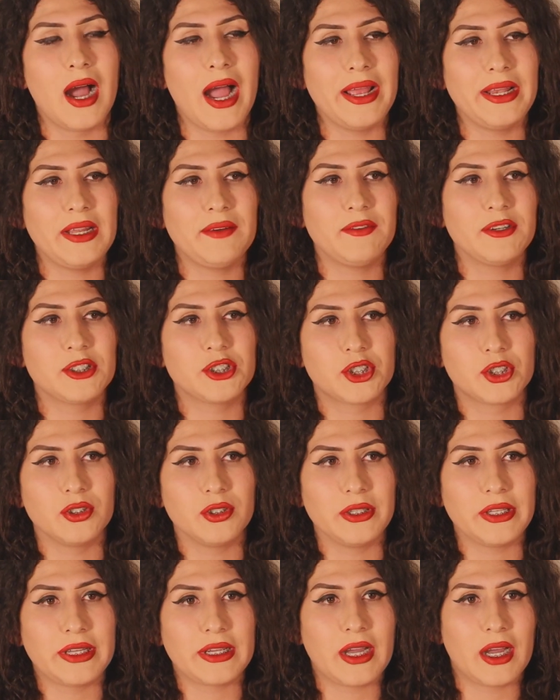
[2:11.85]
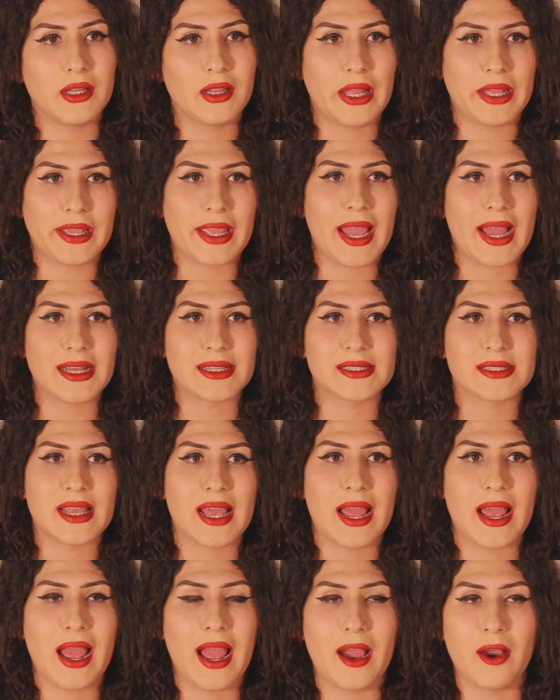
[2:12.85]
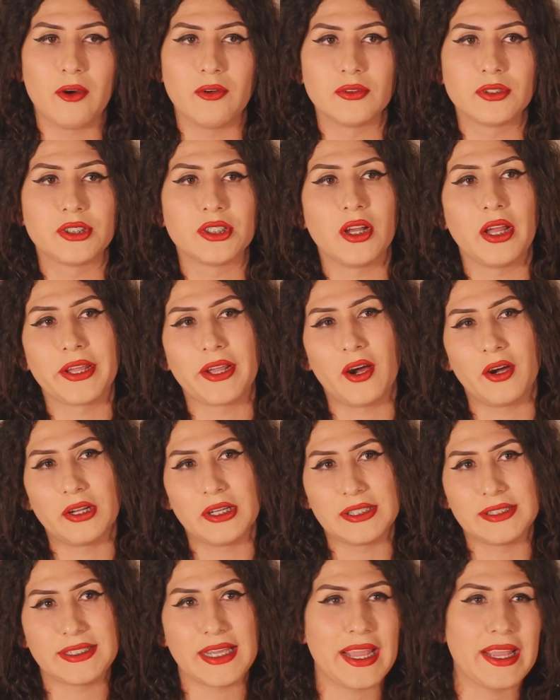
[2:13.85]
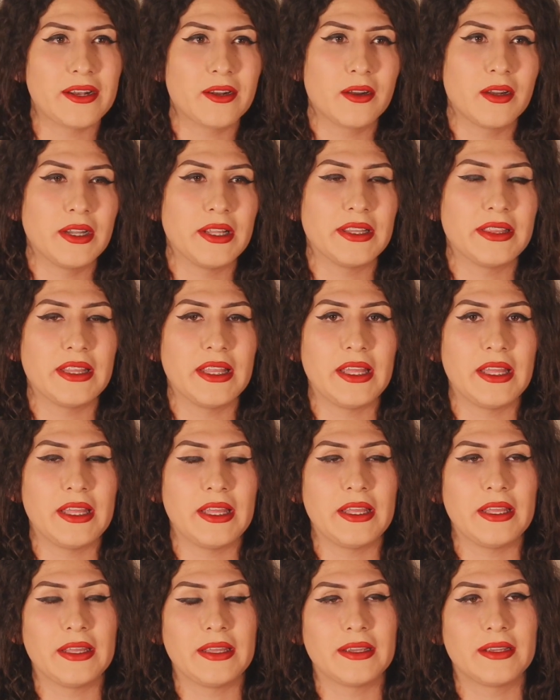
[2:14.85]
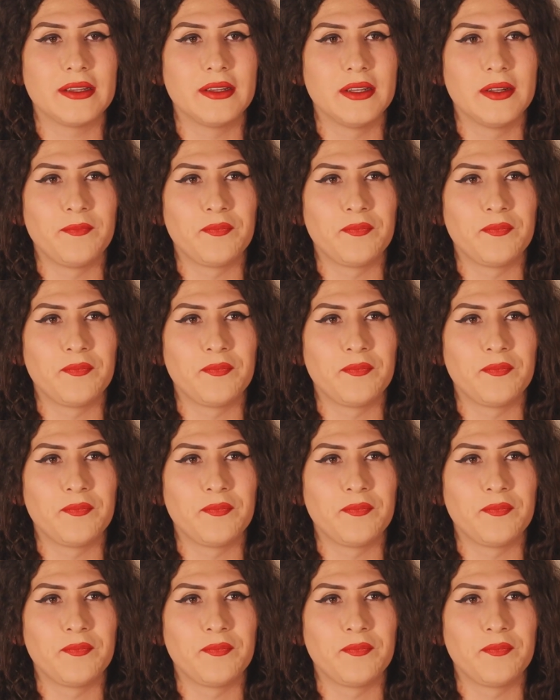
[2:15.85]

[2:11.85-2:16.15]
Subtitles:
I never truly got like asked out like on a date or anything.